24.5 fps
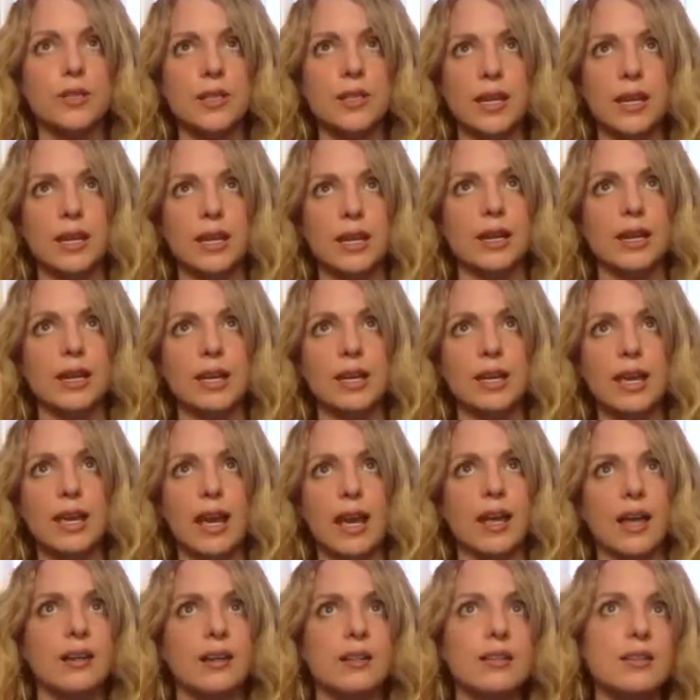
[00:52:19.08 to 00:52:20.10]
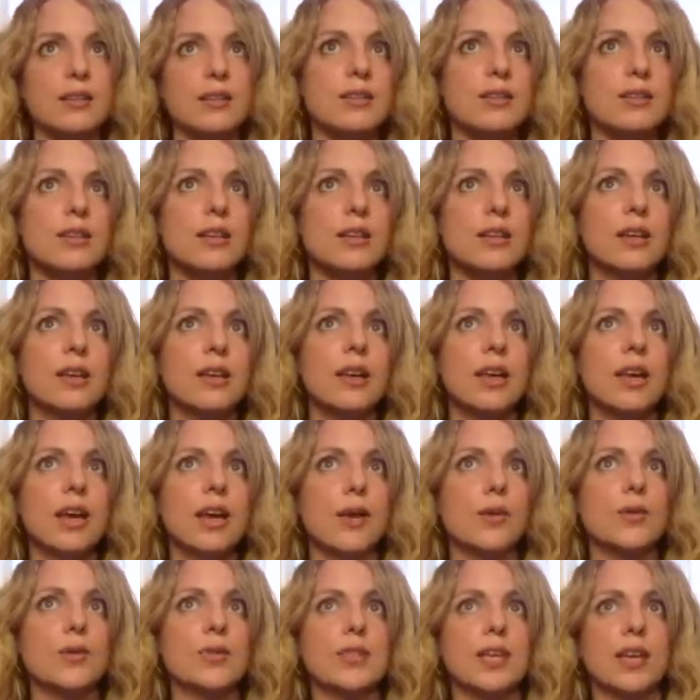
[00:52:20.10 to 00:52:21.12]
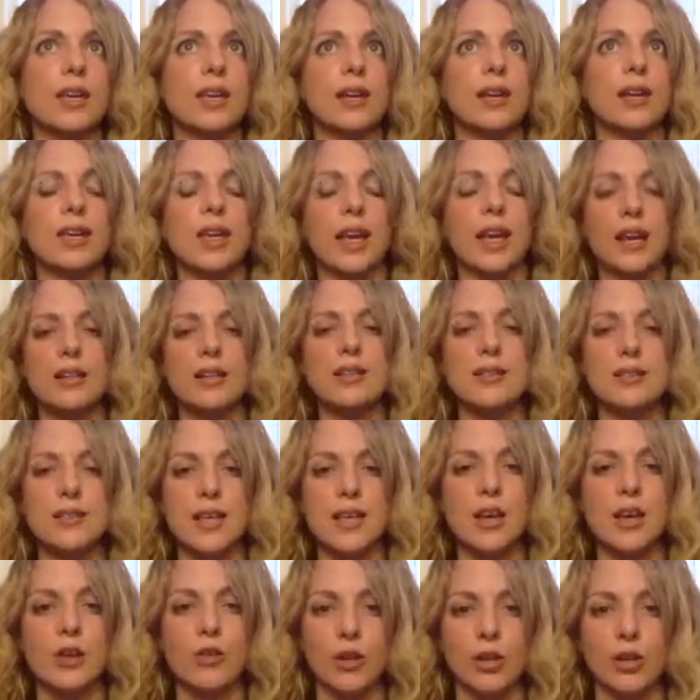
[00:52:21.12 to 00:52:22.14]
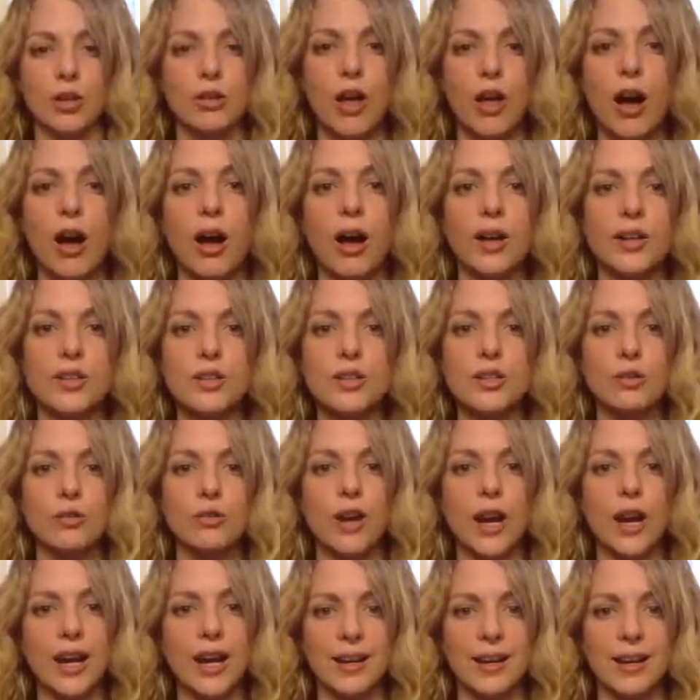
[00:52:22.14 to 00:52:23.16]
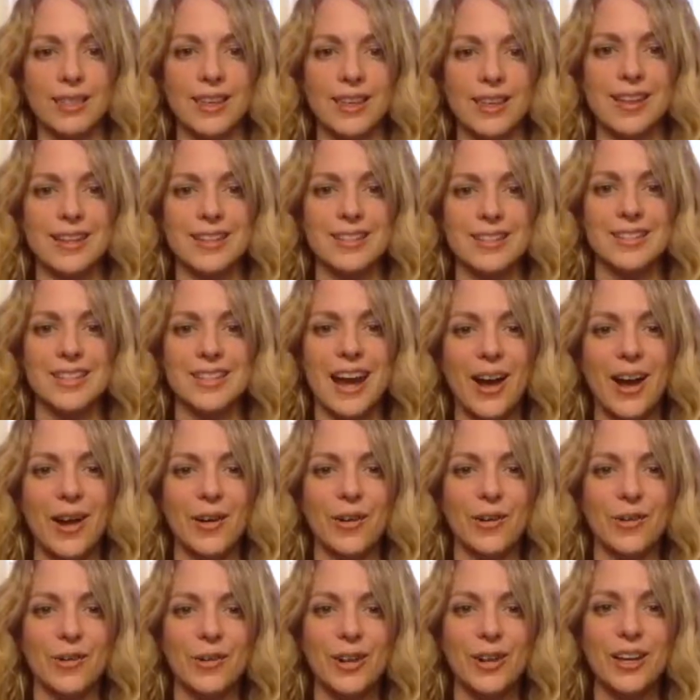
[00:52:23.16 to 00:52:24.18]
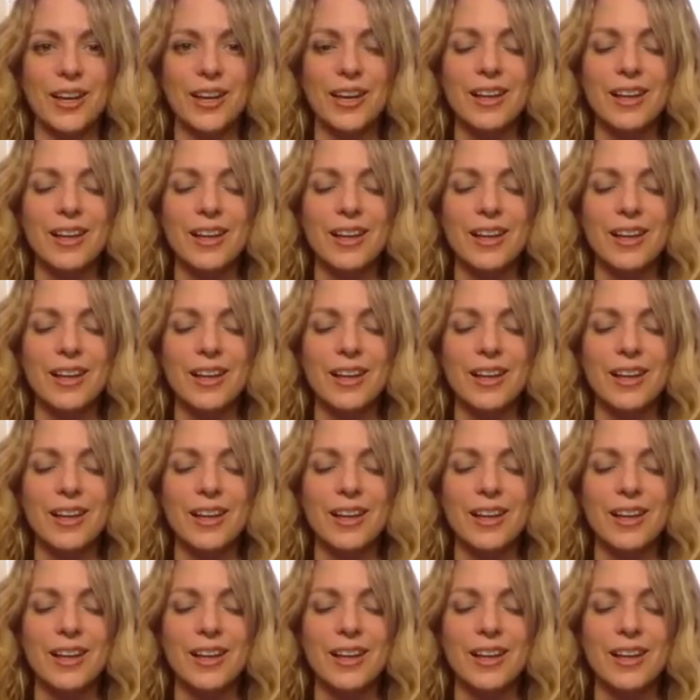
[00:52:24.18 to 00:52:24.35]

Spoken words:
against sacred law to write things down.